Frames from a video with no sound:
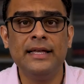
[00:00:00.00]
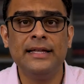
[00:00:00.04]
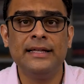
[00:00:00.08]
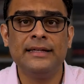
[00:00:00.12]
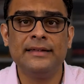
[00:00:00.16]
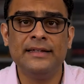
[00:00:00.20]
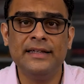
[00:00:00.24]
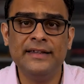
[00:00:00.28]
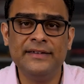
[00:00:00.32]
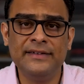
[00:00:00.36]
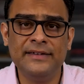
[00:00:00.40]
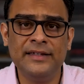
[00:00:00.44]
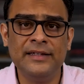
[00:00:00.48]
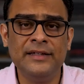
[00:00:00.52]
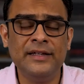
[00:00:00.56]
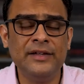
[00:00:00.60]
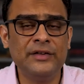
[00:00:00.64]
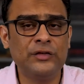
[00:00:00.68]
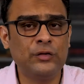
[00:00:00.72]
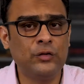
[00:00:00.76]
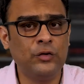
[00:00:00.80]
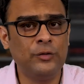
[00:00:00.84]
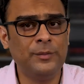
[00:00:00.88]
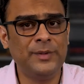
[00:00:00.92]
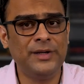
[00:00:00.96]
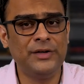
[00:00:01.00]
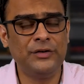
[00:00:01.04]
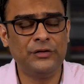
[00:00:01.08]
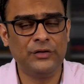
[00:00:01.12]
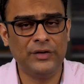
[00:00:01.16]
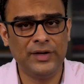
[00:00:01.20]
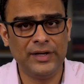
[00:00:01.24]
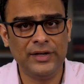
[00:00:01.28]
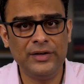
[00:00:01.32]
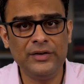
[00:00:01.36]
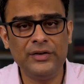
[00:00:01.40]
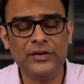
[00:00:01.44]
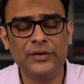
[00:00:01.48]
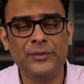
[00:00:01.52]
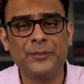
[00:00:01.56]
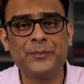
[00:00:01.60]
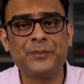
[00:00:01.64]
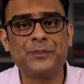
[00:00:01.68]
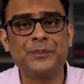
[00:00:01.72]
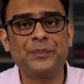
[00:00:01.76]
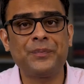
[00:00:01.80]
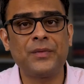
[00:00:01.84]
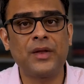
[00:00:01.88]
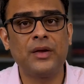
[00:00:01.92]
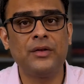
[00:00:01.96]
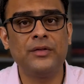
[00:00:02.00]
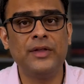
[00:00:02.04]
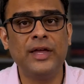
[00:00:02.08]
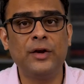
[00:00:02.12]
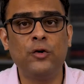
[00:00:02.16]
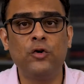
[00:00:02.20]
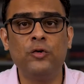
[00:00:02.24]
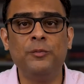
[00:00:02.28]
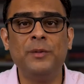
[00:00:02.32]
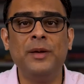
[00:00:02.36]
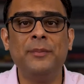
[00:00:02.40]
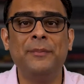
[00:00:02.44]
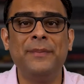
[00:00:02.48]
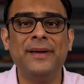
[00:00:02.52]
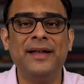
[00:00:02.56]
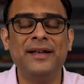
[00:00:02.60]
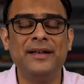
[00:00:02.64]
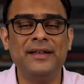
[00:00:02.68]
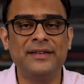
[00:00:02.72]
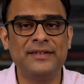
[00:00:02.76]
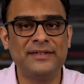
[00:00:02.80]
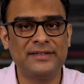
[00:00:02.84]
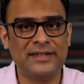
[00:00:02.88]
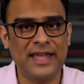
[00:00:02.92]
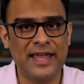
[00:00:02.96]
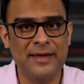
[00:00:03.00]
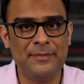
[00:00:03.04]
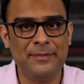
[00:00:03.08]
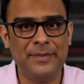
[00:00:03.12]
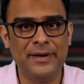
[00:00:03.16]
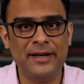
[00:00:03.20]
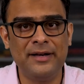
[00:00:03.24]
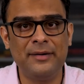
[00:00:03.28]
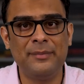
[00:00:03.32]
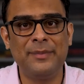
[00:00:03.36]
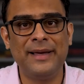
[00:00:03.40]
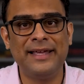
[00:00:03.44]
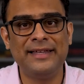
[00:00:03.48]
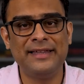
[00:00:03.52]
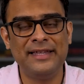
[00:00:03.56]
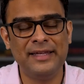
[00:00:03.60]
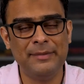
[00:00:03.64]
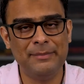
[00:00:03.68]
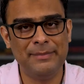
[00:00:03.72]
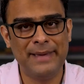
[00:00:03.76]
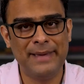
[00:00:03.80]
These Didis could be trained, they could be paid a stipend by the